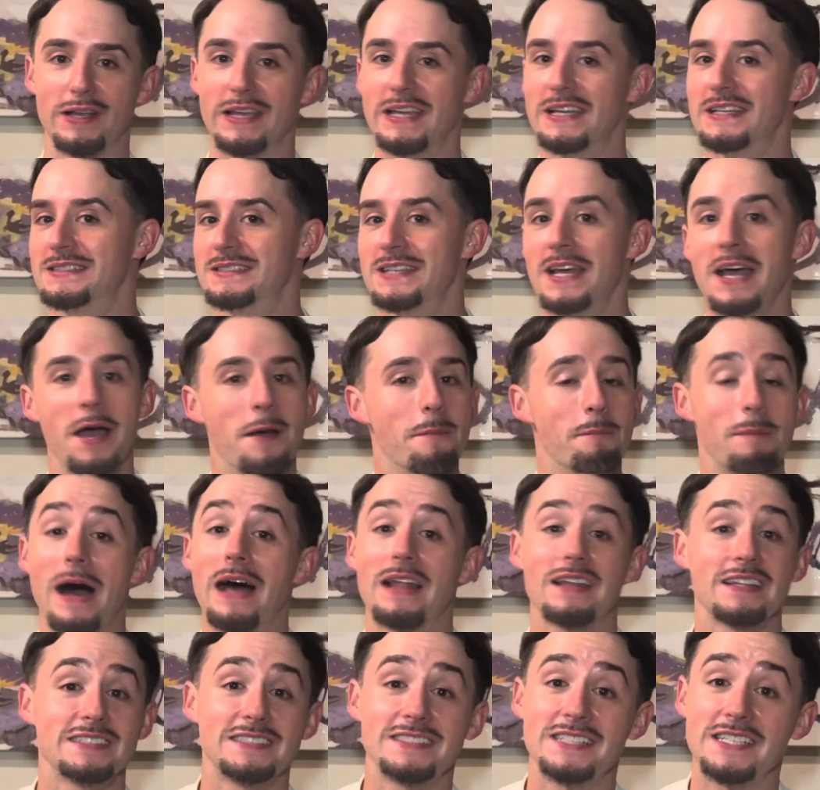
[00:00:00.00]
it's
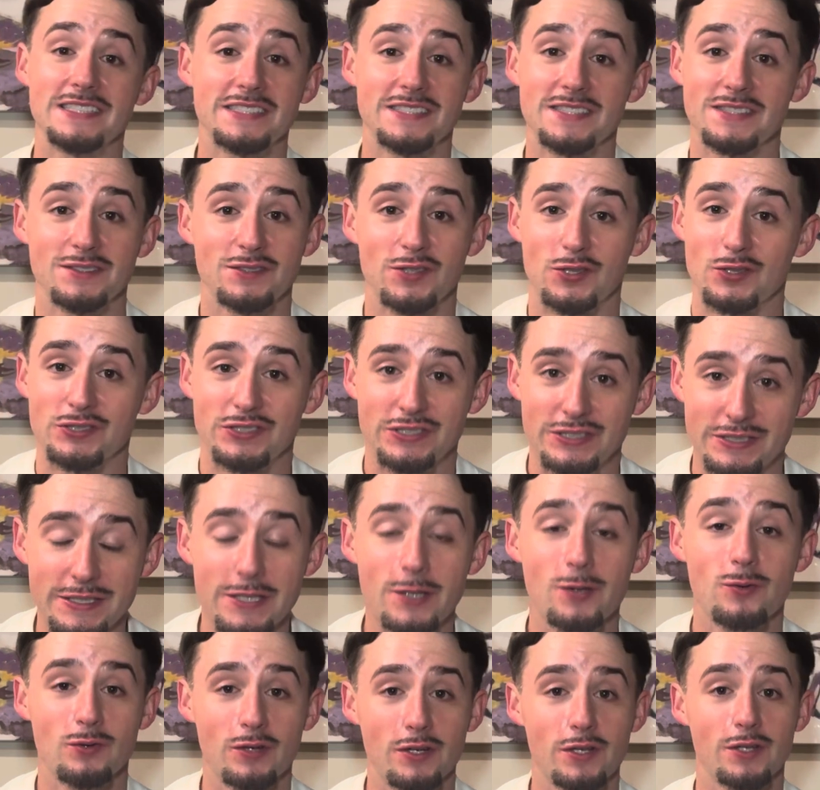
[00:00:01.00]
politicians are
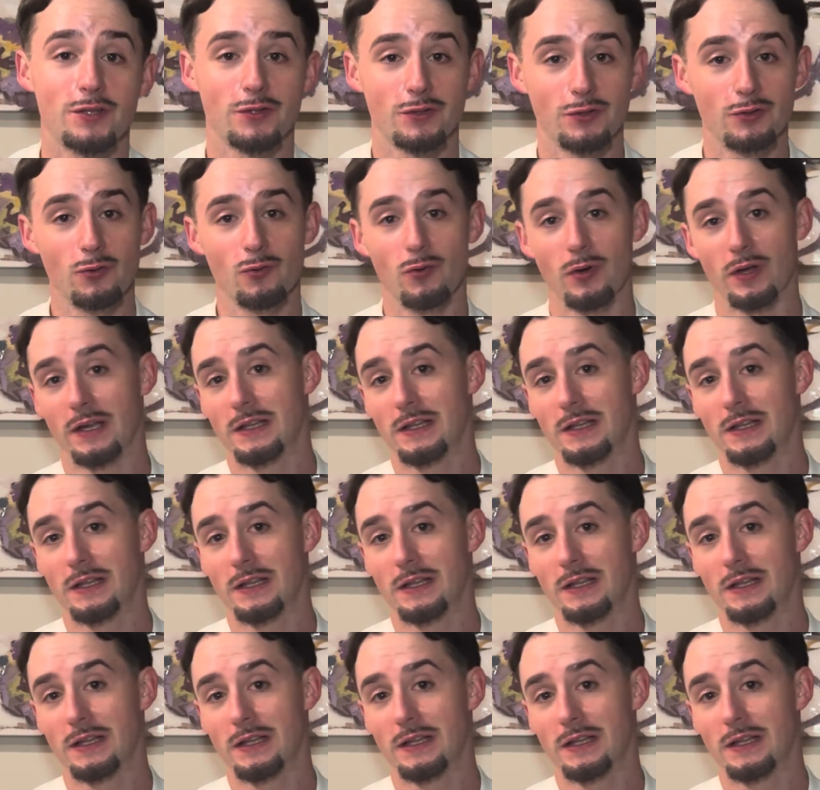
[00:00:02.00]
still gonna do it.